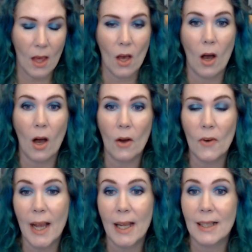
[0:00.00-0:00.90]

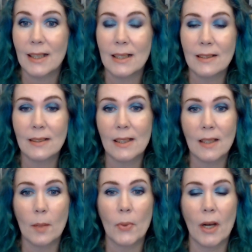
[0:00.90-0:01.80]
Alright, this is a
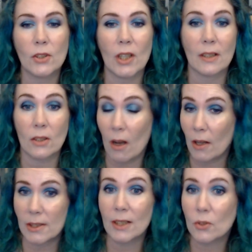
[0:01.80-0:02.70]
project
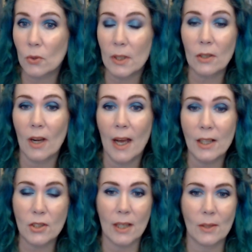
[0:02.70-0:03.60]
called Enjoy Your
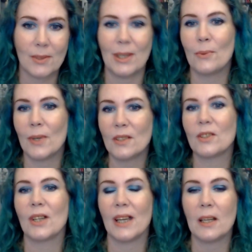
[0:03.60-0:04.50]
Eyeshadows. It was
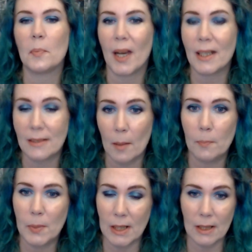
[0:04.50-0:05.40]
created by Deb
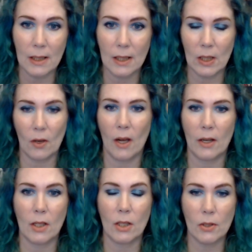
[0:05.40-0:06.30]
B here on
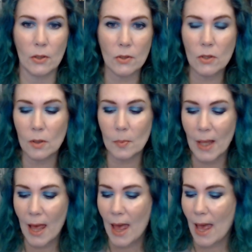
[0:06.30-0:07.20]
YouTube,
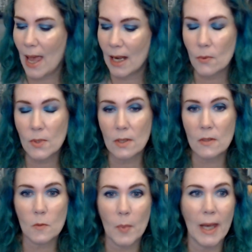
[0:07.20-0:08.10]
and it was
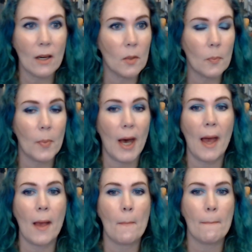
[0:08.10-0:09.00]
inspired
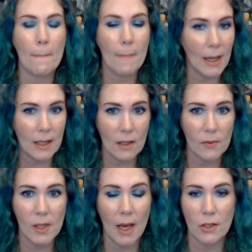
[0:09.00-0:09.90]
by many of the
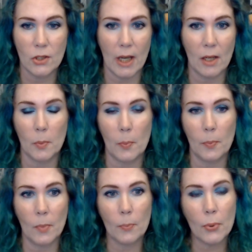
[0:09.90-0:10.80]
eyeshadow
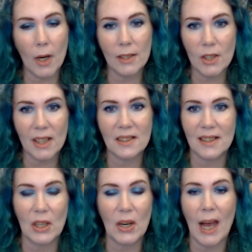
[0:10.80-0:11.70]
projects that
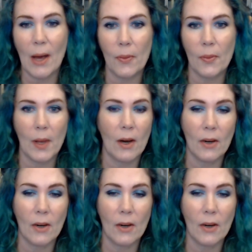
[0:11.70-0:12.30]
are out there